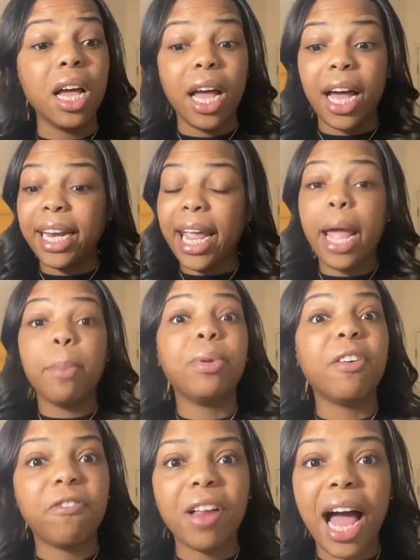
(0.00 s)
an
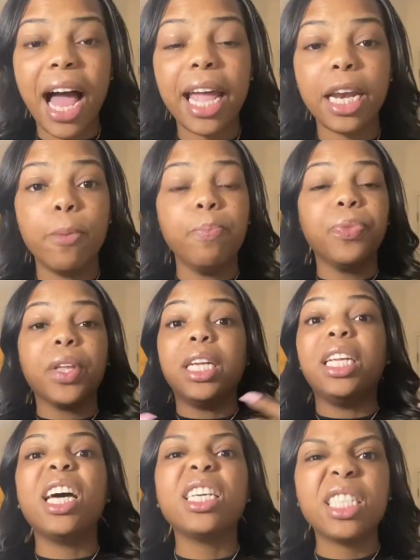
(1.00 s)
amplified
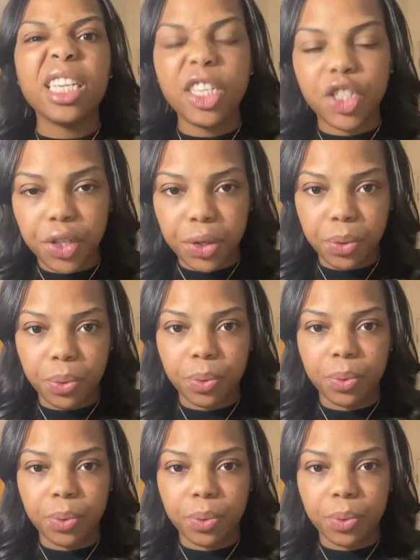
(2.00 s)
lust issue.